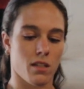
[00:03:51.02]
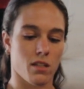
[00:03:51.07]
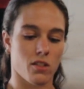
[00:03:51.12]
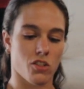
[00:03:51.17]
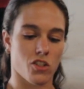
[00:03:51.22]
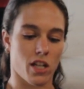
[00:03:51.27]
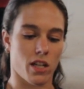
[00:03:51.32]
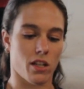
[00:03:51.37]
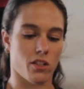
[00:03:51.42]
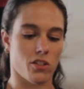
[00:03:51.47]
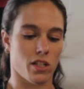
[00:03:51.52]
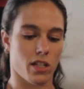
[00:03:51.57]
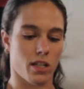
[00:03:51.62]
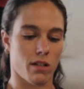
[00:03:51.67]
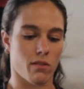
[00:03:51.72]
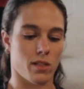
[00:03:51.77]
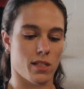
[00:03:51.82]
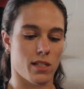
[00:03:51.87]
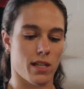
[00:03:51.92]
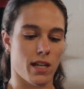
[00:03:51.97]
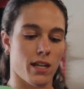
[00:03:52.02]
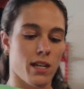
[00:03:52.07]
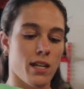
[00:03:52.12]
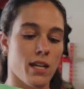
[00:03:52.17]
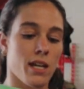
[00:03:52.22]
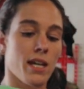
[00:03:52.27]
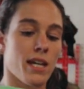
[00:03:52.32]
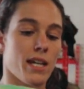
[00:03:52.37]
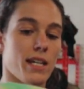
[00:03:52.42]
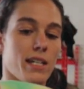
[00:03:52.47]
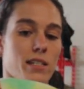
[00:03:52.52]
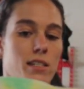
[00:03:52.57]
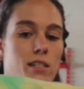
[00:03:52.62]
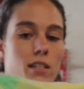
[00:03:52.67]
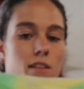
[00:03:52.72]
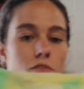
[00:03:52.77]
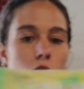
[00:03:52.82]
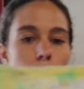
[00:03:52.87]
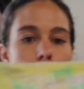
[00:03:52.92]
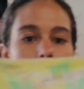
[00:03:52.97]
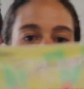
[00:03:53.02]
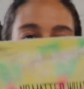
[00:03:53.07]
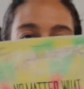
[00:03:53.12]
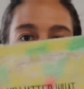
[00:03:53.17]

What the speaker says: challenging, I would say, is if you want